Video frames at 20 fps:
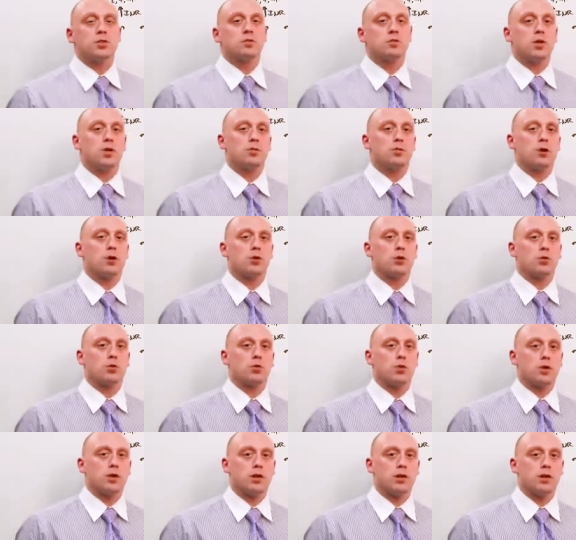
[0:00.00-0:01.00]
its metabolic
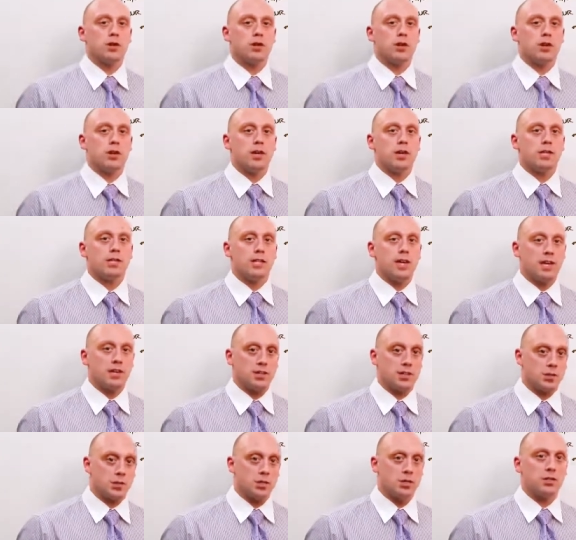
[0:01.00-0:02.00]
work, it can't
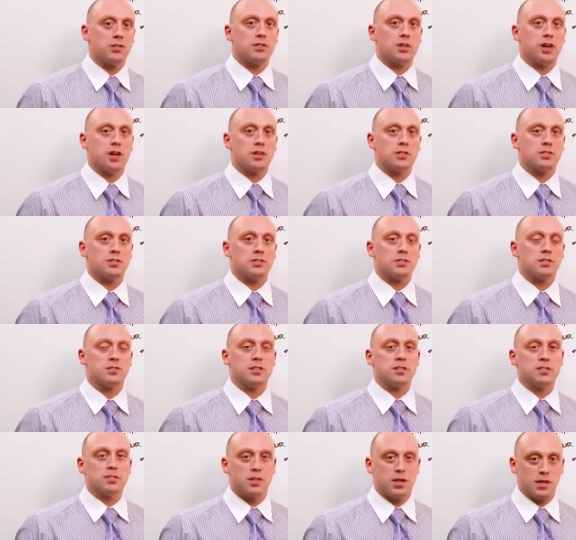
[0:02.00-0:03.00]
clear toxins,
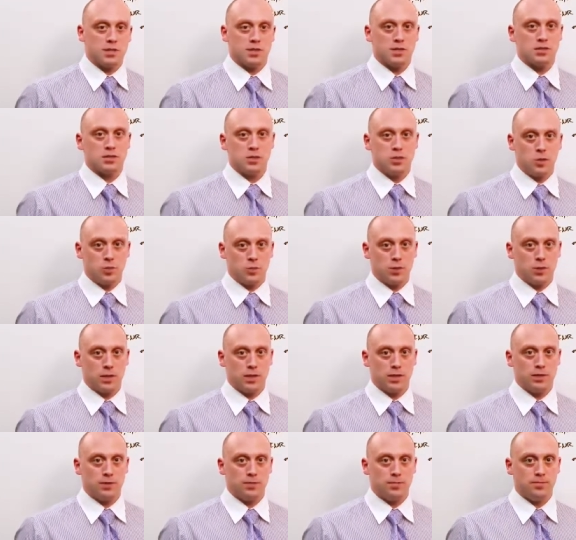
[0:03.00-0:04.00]
and toxins
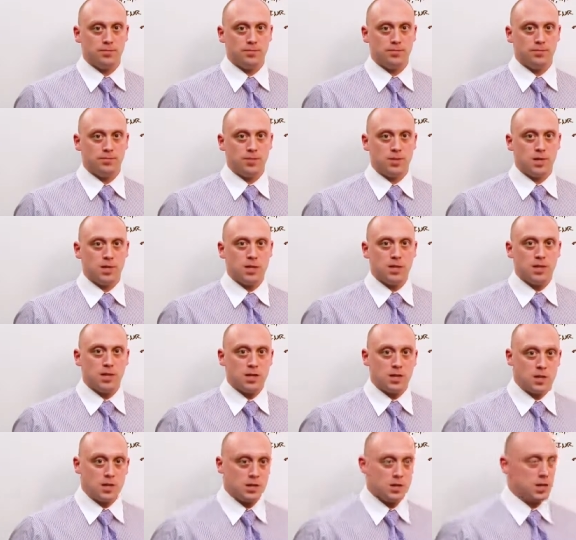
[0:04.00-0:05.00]
accumulate.
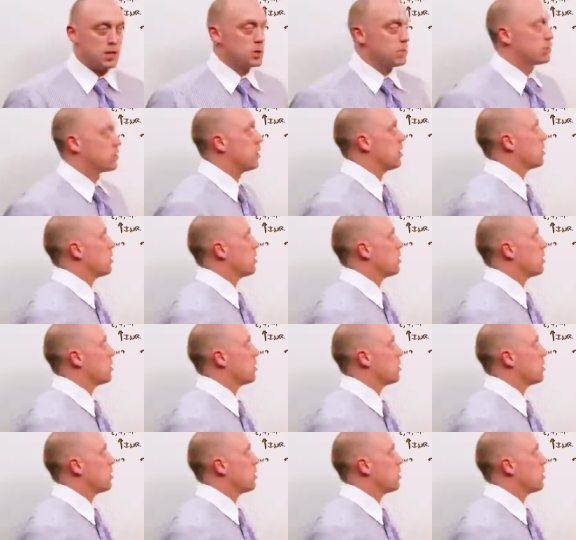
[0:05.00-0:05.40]
In this case, we're